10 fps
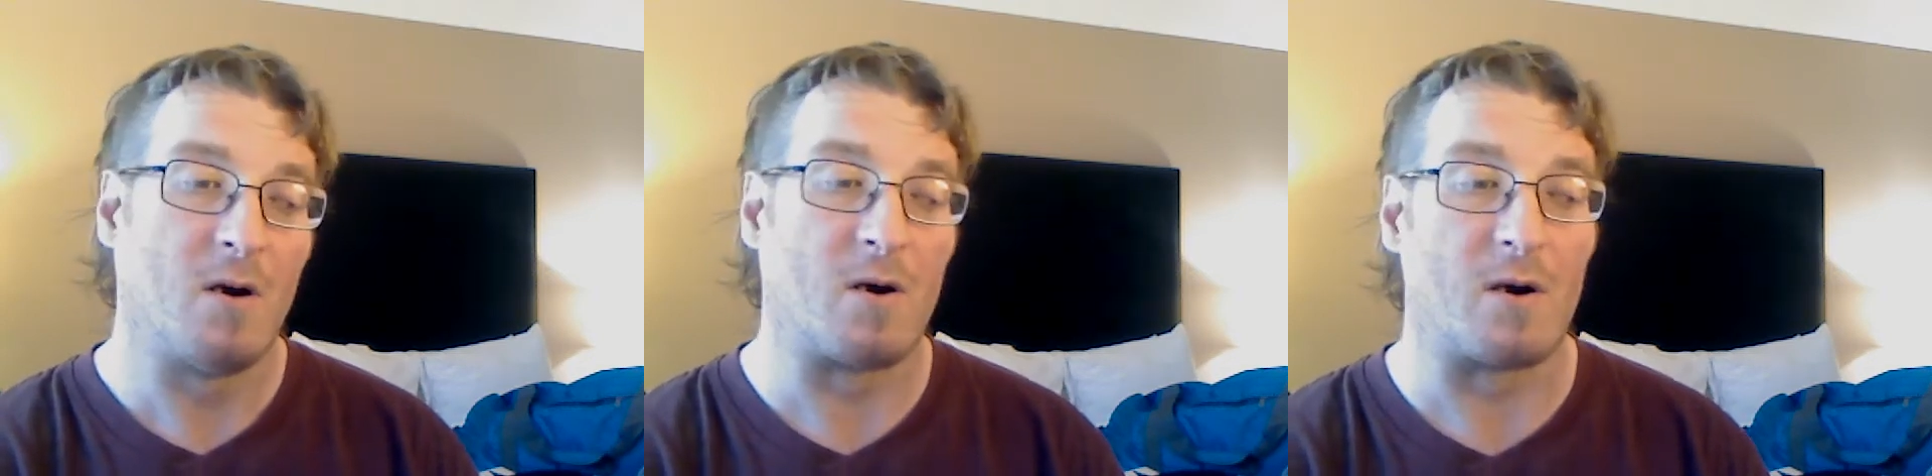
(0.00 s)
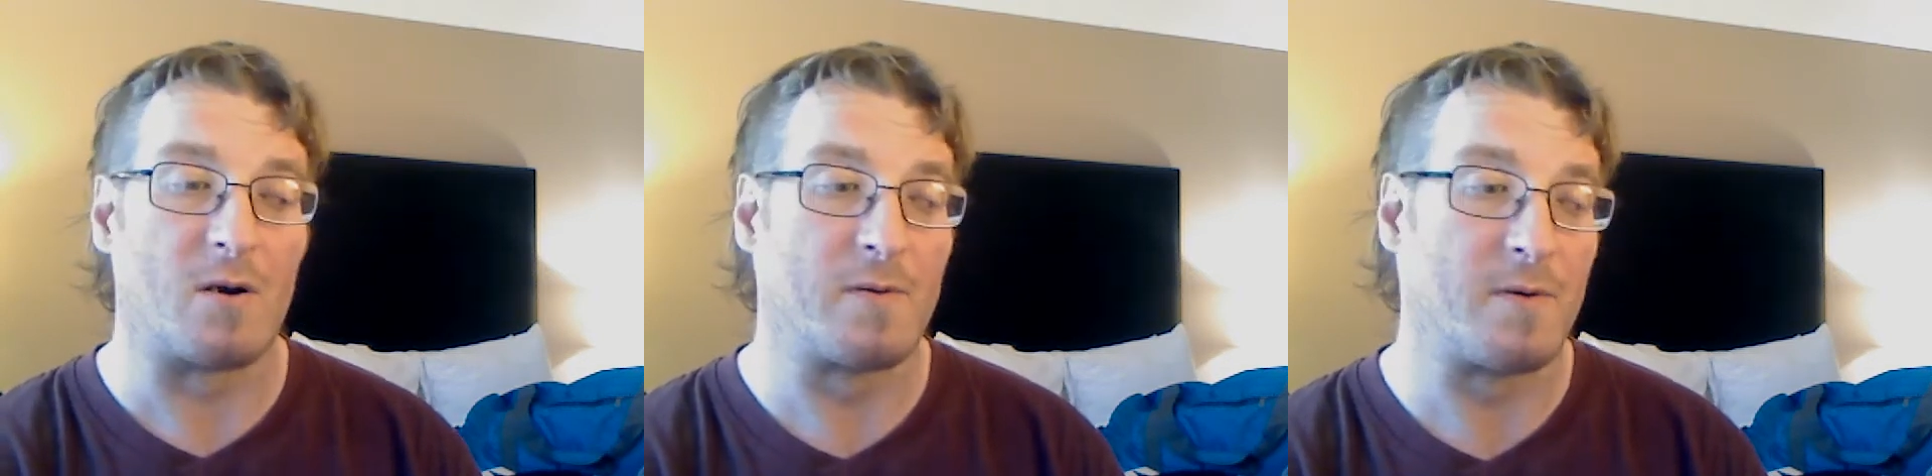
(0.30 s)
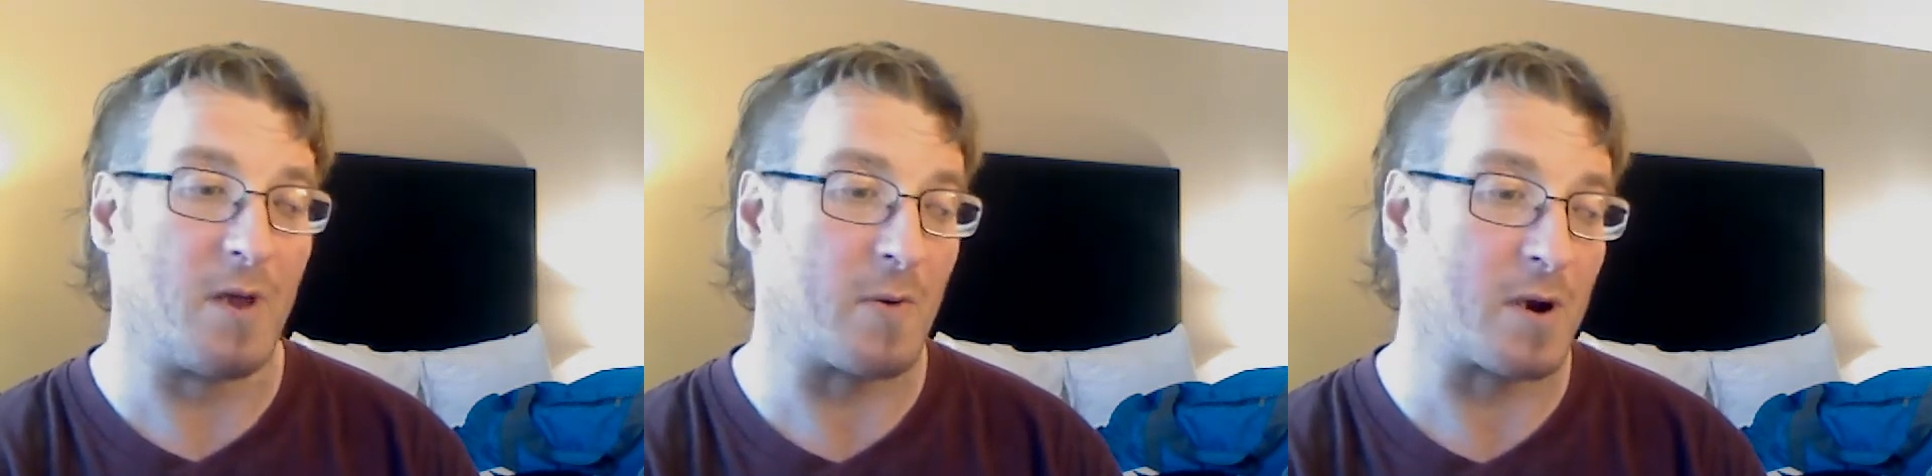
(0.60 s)
or
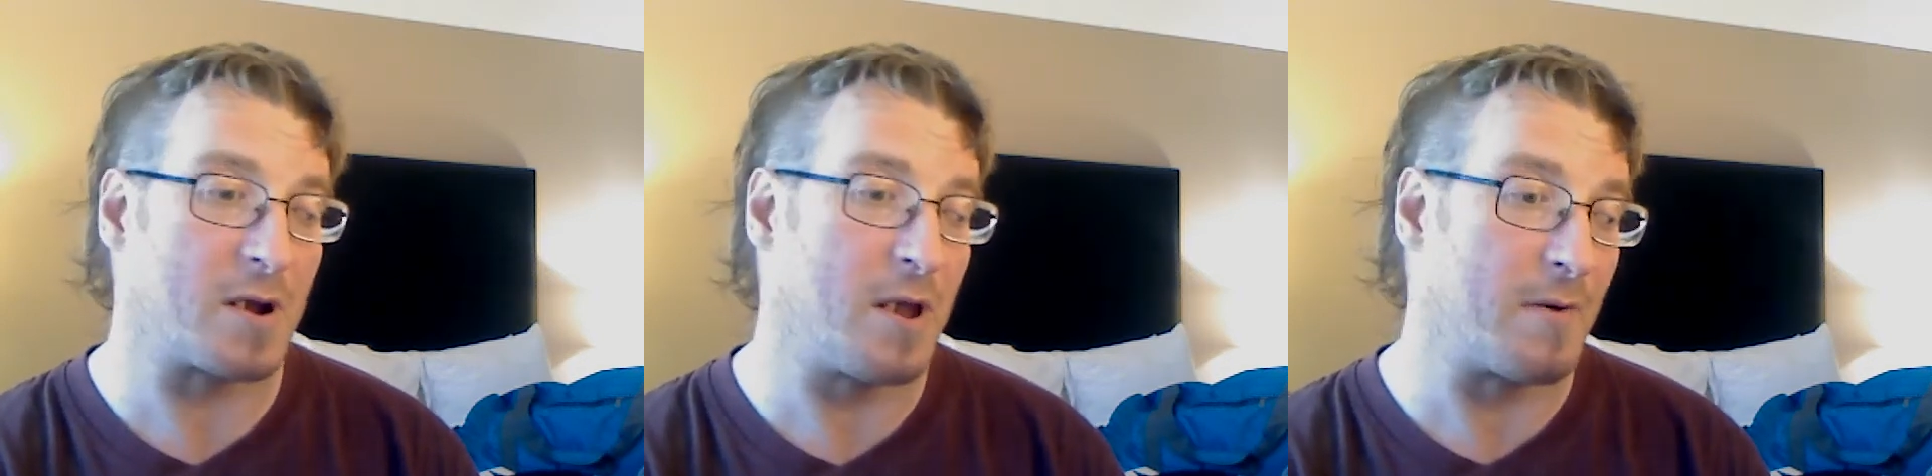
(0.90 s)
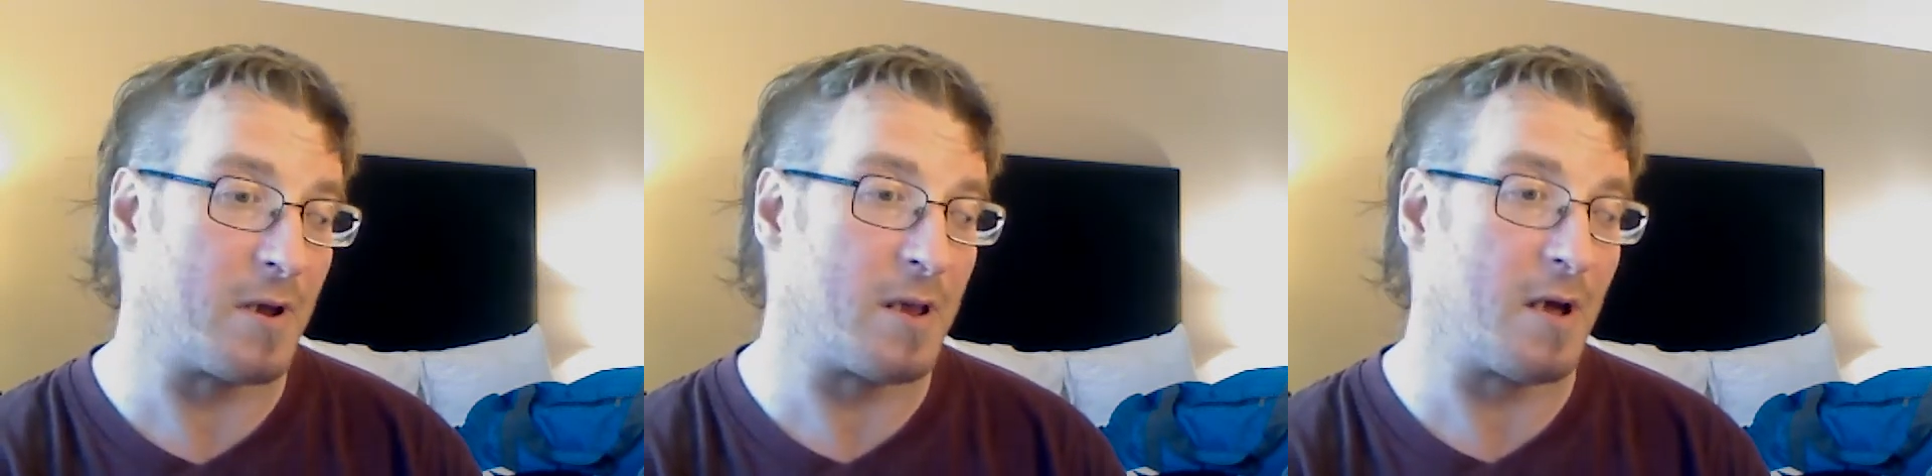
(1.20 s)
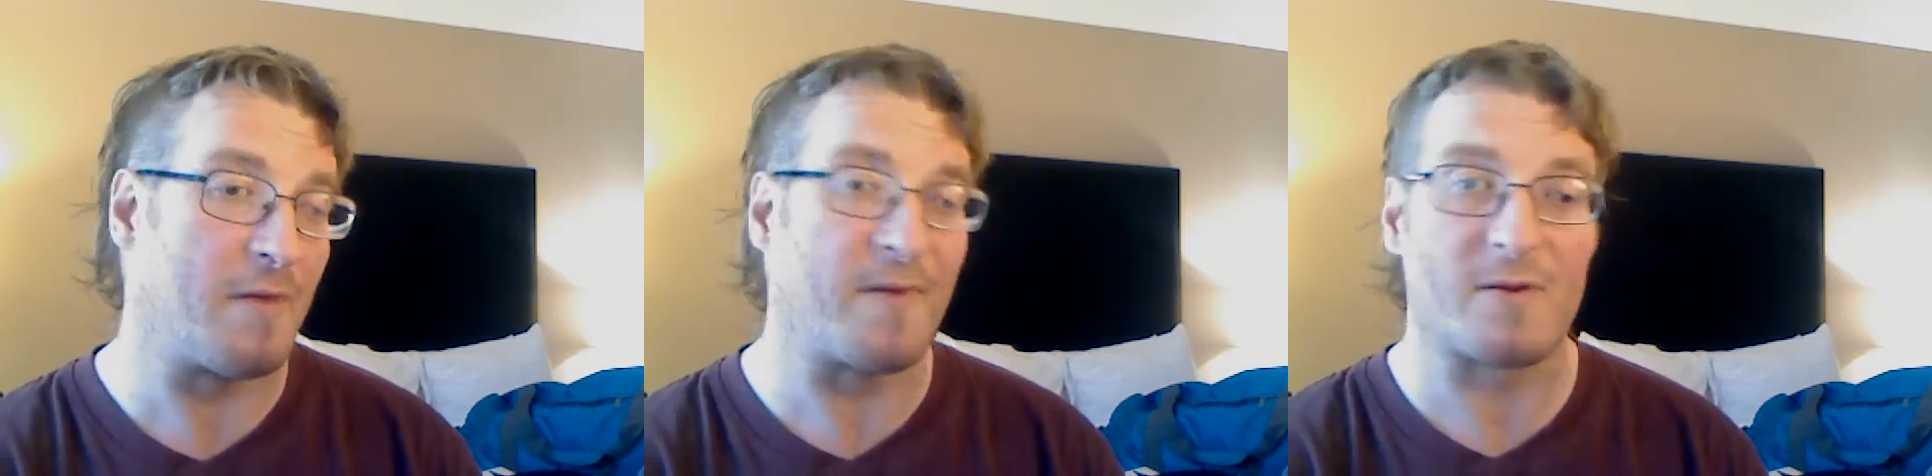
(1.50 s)
network. Anyway,
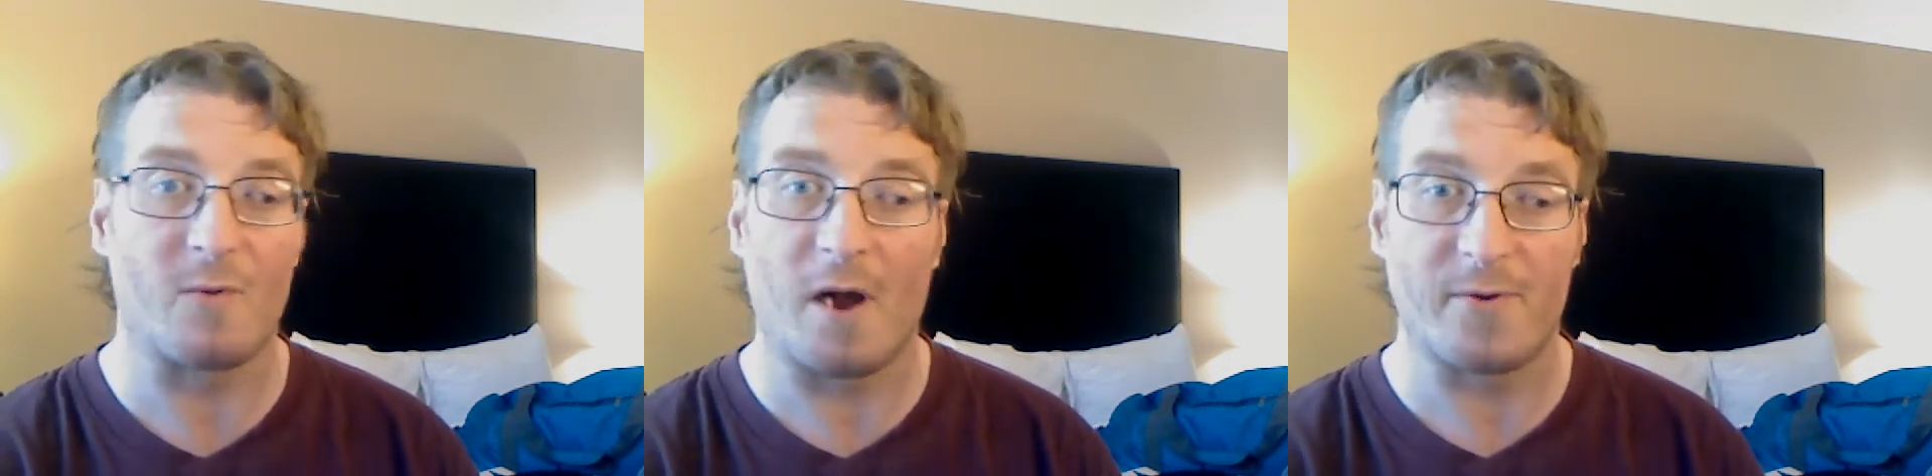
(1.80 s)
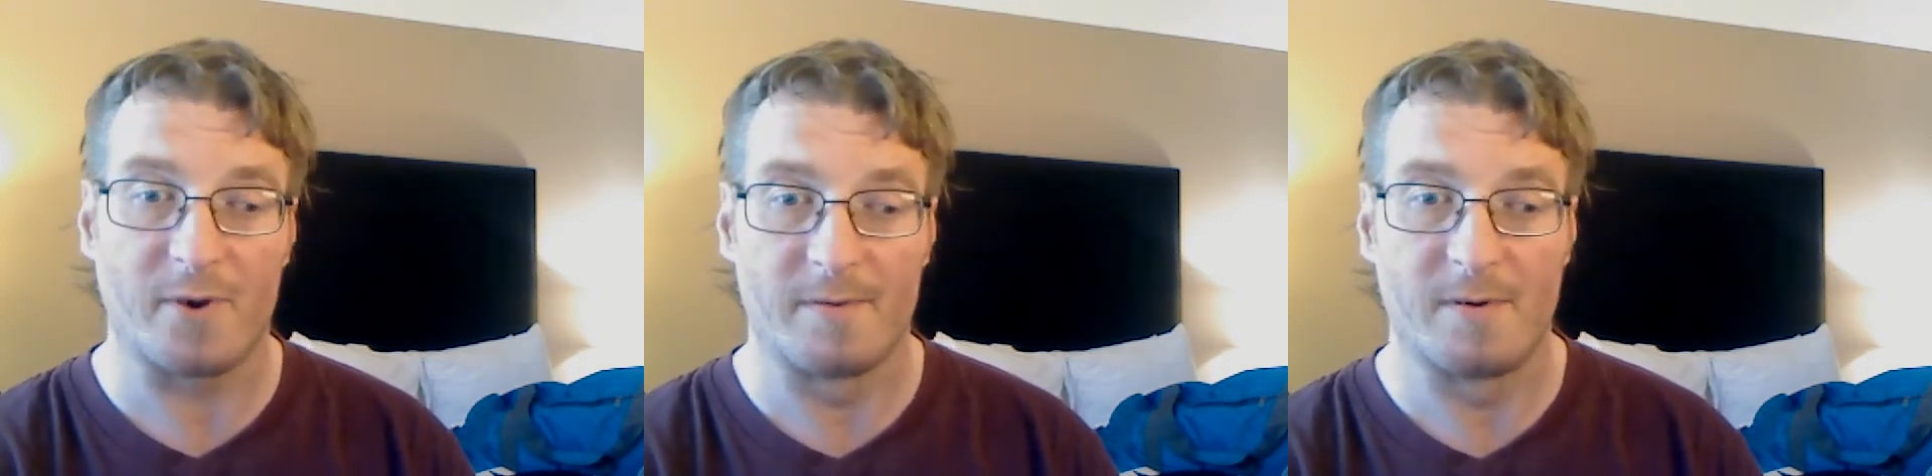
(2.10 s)
uh, thanks for watching.